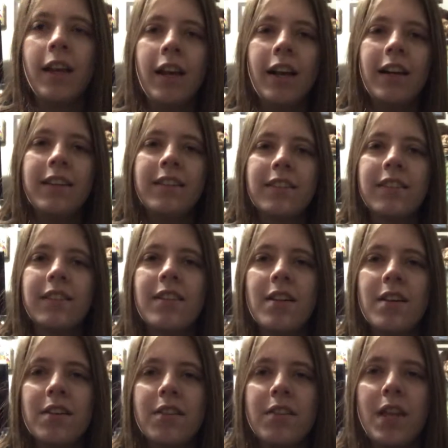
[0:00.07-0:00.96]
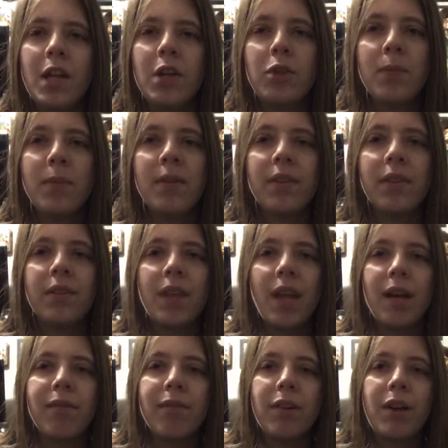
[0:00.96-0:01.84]
guys, it's Thursday, which means it's
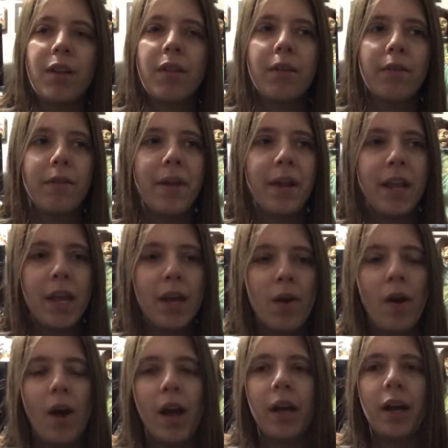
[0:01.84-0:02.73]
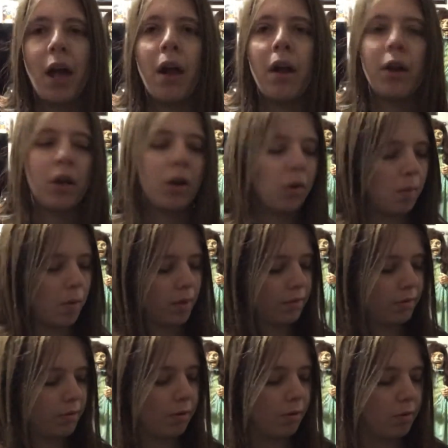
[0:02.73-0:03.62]
time for another video. I got a
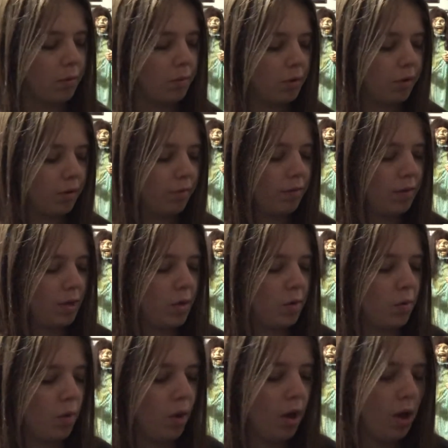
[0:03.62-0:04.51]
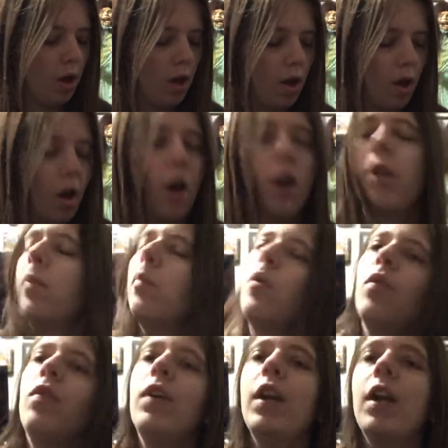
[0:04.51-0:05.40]
request to do a review on a
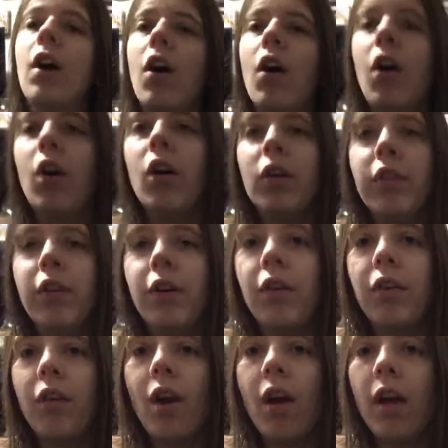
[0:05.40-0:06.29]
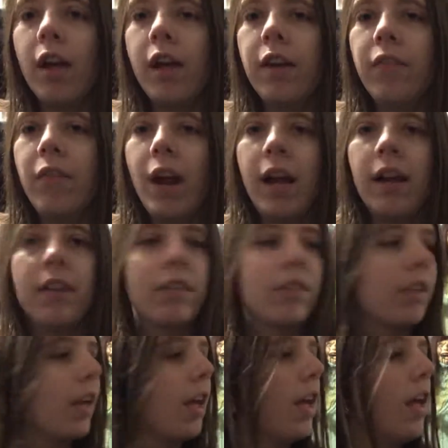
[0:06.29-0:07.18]
movie called Rawhead
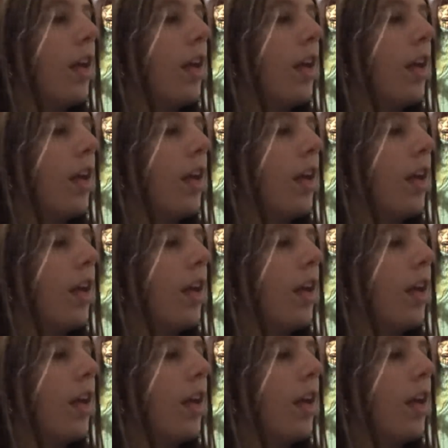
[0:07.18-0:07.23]
Rex.